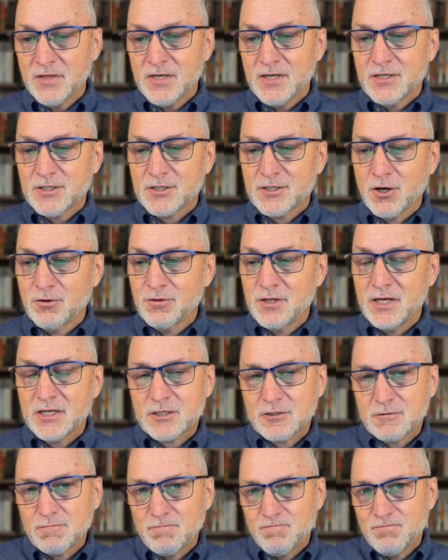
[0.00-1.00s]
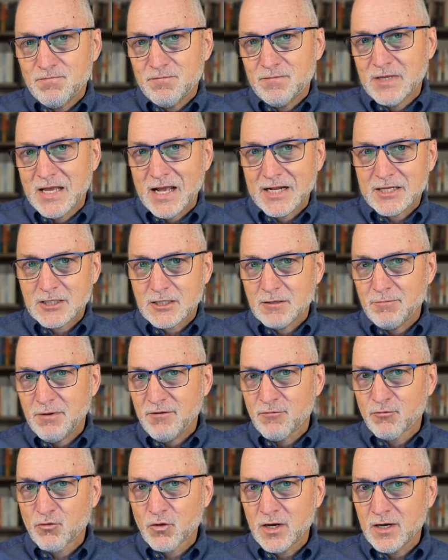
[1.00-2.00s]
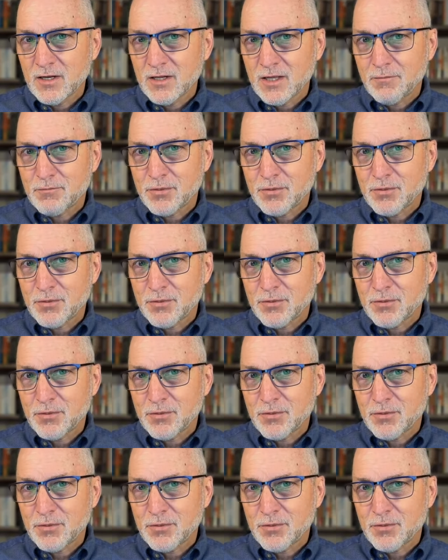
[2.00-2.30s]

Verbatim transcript: So this gets to be really